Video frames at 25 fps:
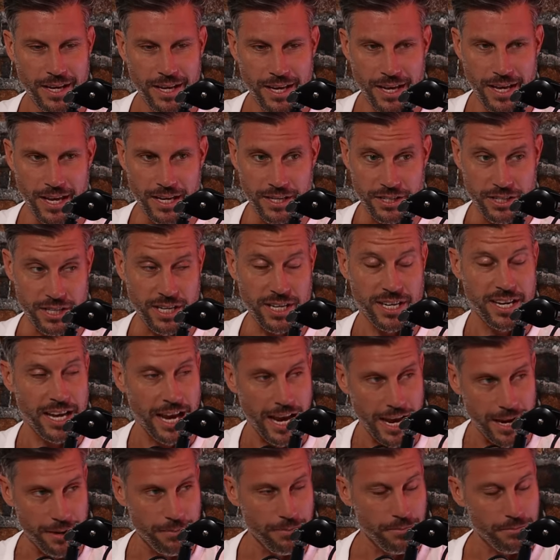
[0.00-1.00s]
And she
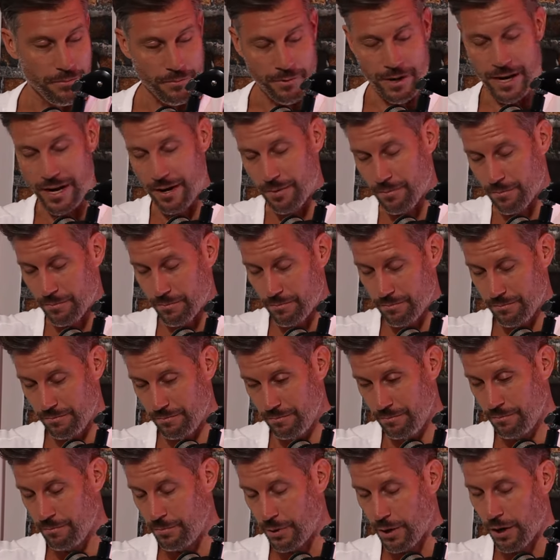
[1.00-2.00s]
came round
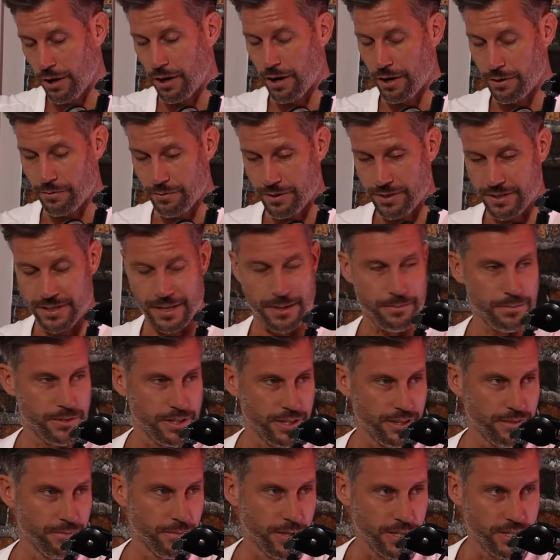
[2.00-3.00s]
behind
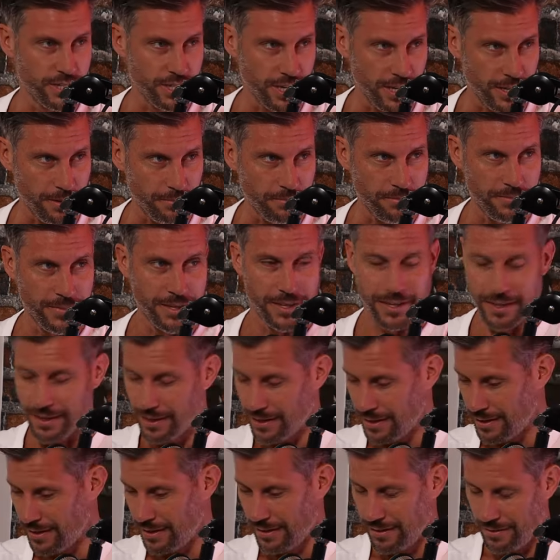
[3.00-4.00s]
reception of my gym,
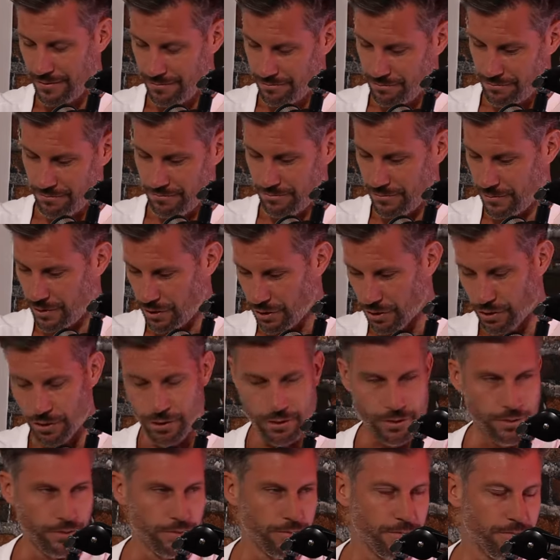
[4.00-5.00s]

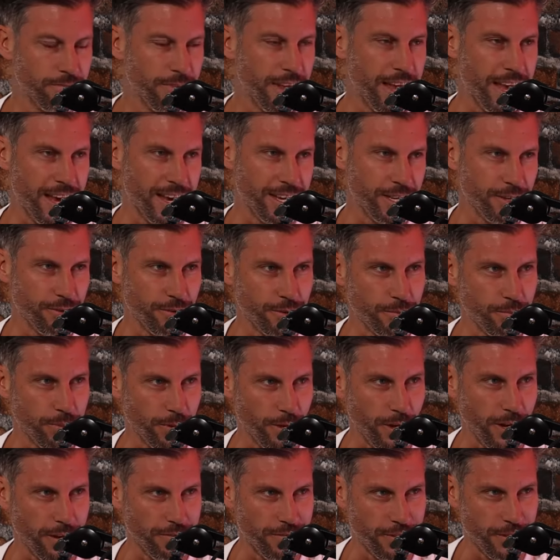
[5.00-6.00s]
Googled how you
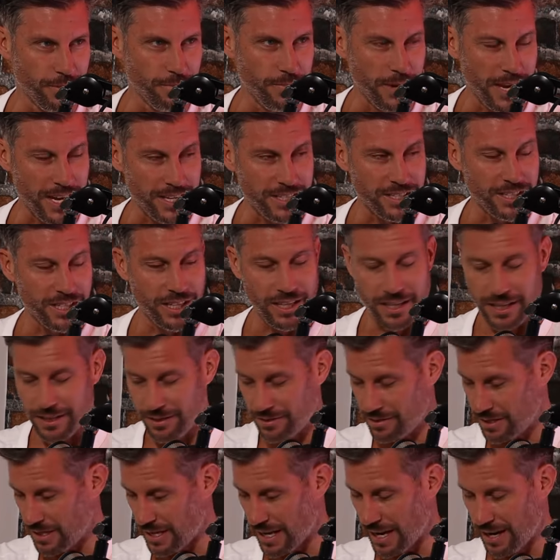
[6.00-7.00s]
apply for The Bachelor,
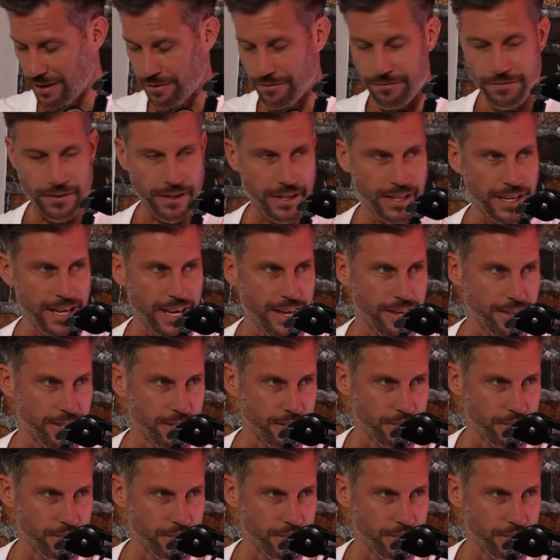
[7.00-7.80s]
started filling out this